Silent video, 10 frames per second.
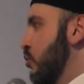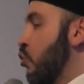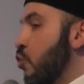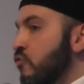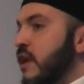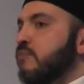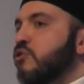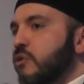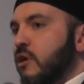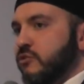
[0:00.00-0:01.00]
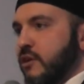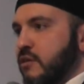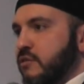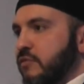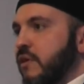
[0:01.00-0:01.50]
Call them to an
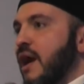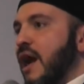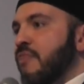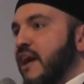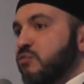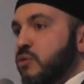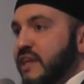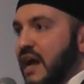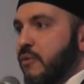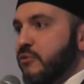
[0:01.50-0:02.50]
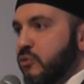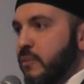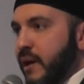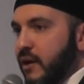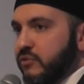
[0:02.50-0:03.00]
alternative, and that's what Dawah is
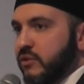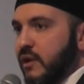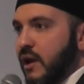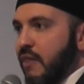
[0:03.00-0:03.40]
all about,